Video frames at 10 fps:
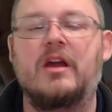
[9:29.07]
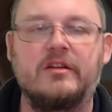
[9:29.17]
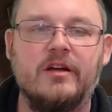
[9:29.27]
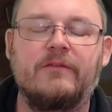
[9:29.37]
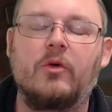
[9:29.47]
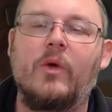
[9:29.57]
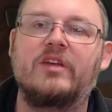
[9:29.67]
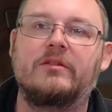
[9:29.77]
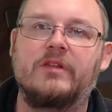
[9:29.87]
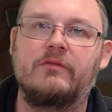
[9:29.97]
and different ways
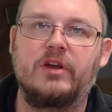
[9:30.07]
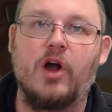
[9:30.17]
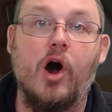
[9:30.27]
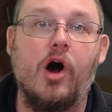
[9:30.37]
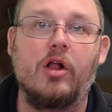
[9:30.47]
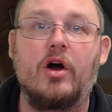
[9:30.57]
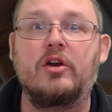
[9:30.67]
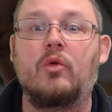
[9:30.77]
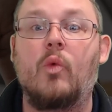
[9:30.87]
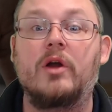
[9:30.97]
of living all
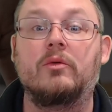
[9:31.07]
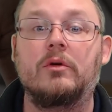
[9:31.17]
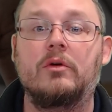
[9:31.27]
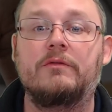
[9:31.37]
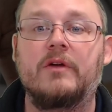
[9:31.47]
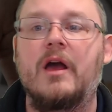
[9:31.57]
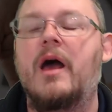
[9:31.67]
under one roof,